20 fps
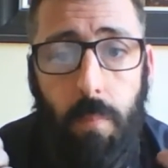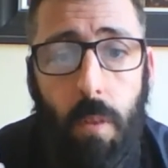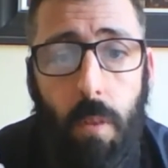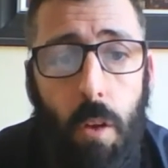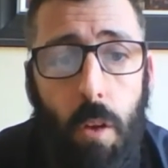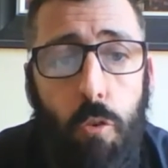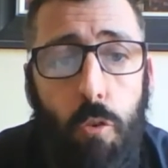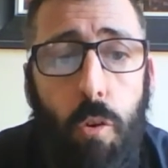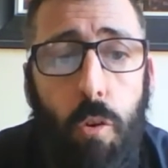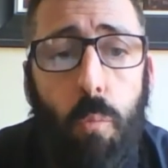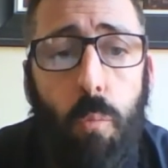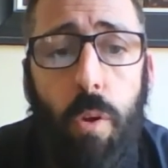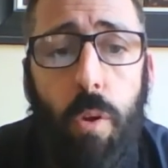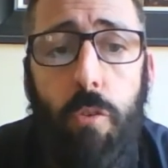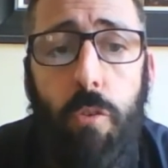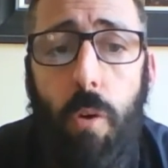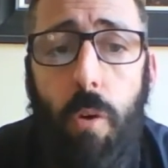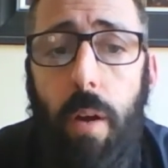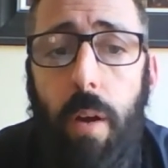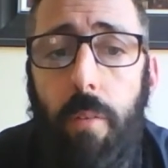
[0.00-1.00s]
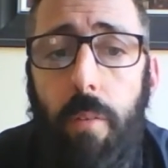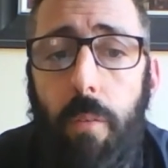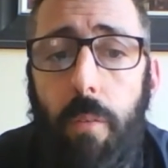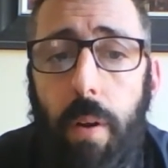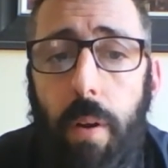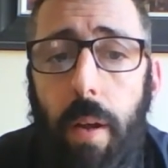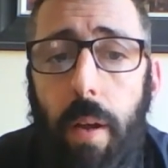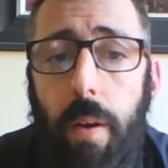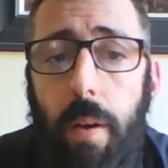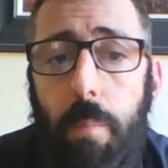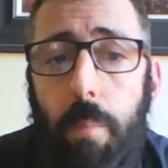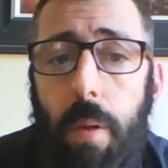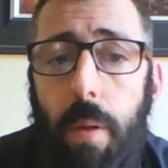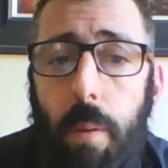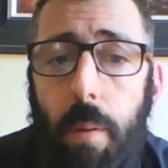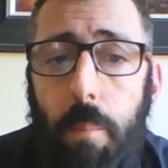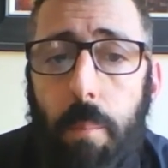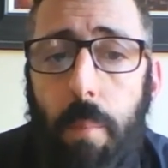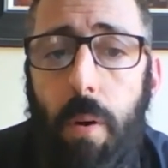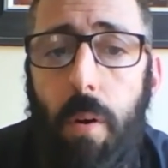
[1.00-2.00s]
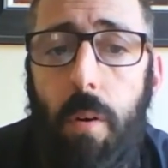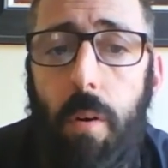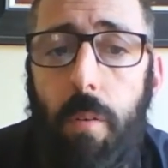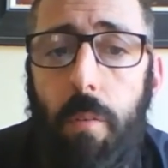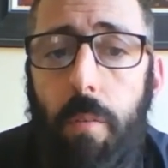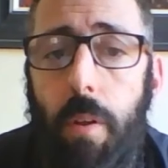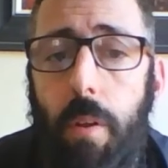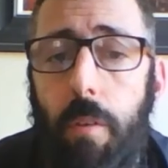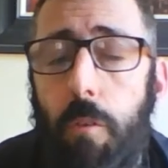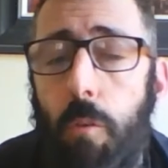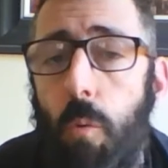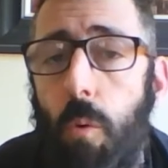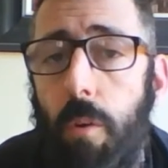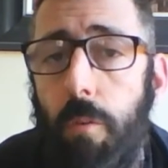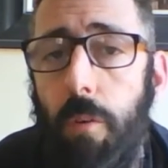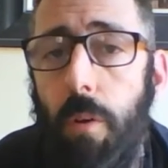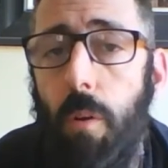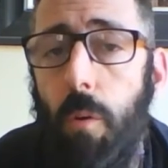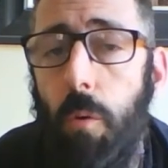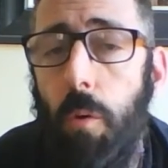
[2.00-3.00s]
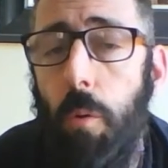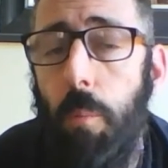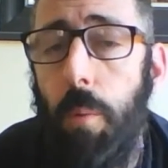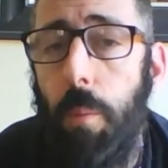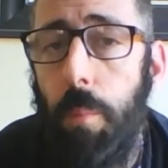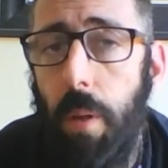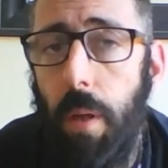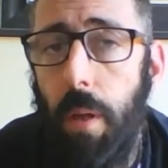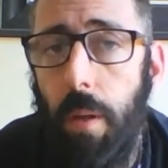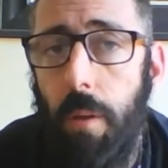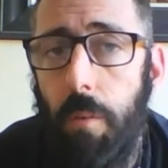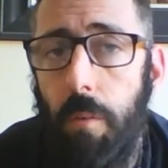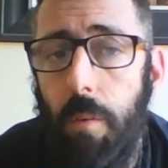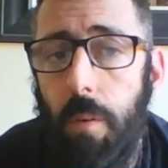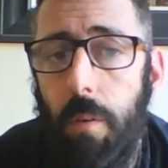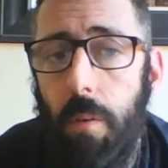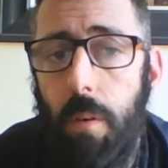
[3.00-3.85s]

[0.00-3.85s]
shouldn't we strive every day to be a mirror of this to our fellow human beings?